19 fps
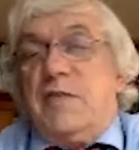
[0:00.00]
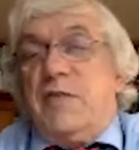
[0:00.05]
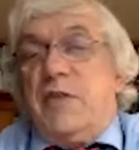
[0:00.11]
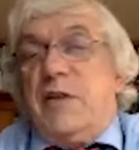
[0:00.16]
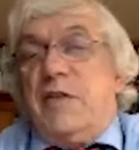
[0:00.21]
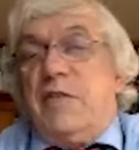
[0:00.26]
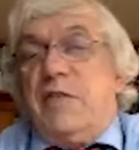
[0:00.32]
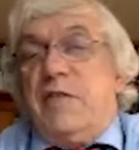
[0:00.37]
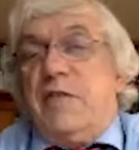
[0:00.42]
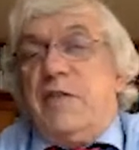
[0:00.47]

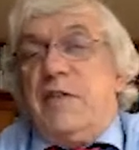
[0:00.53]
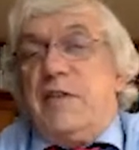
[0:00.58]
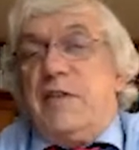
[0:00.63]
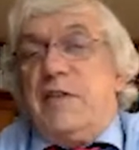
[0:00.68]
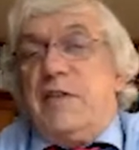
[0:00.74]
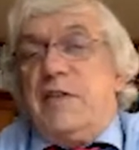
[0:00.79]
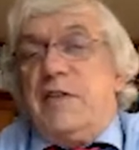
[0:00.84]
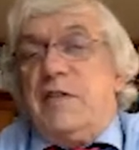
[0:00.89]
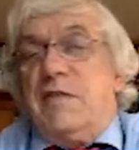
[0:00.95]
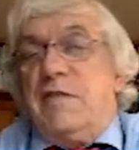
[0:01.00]

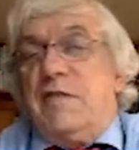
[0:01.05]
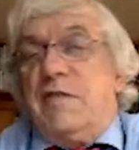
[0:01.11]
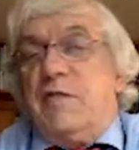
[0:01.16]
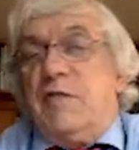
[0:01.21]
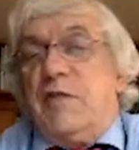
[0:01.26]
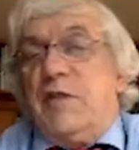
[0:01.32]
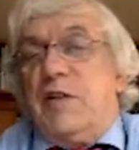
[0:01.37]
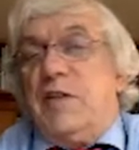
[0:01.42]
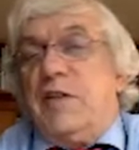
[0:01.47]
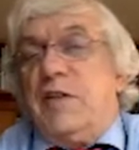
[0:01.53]
benefits of a
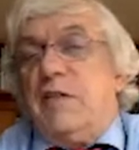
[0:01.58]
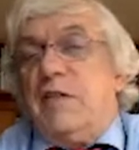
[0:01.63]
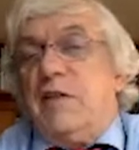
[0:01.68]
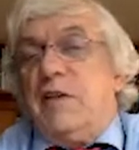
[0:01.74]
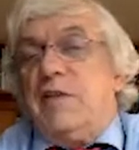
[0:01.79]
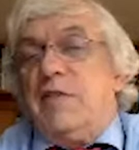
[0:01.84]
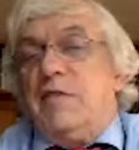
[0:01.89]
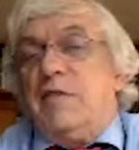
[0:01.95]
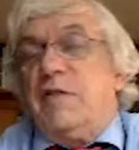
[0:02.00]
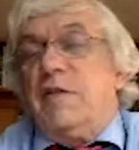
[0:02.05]

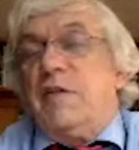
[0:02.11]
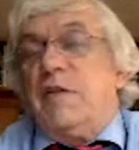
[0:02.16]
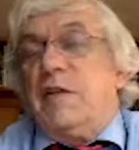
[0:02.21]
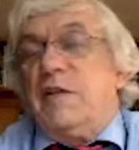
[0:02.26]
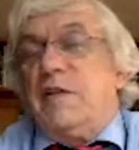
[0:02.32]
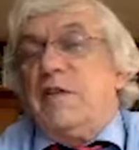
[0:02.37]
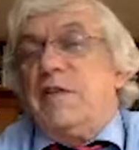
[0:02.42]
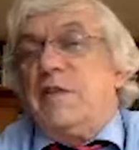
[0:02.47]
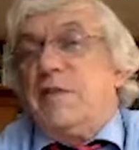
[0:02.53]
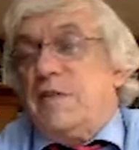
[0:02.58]

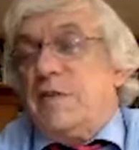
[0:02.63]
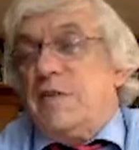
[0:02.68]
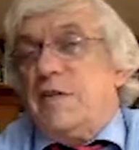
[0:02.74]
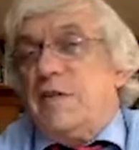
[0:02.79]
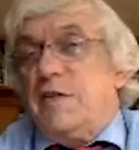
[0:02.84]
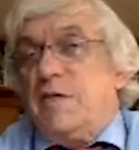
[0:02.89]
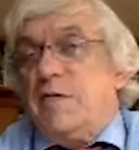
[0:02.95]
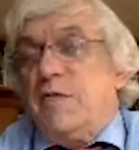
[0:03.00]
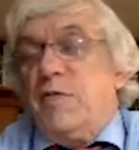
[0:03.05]
multilateral system?